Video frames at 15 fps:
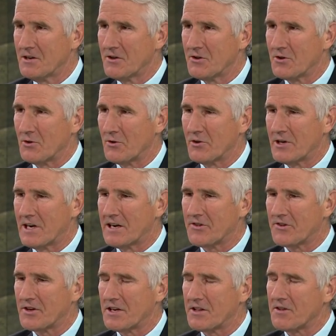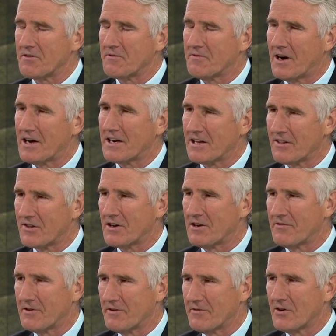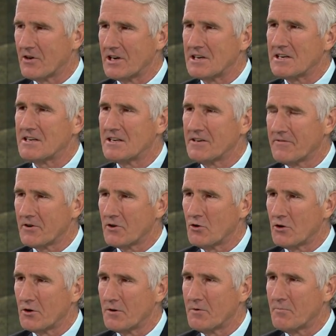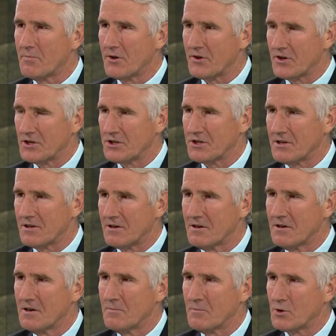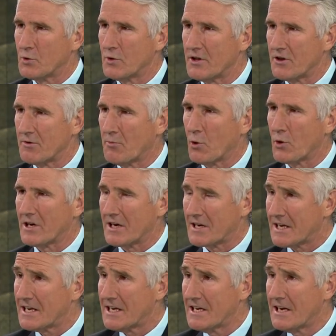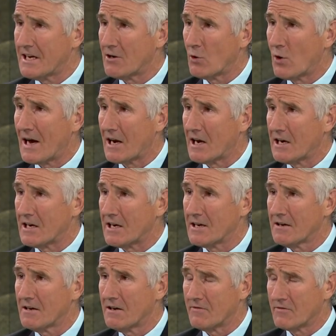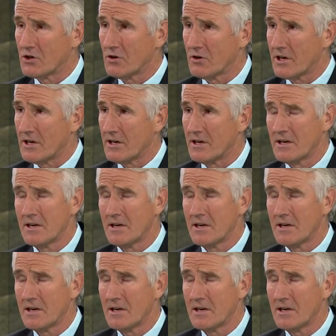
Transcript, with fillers: So the United States is finding itself in a very difficult position between supporting a key NATO ally of Turkey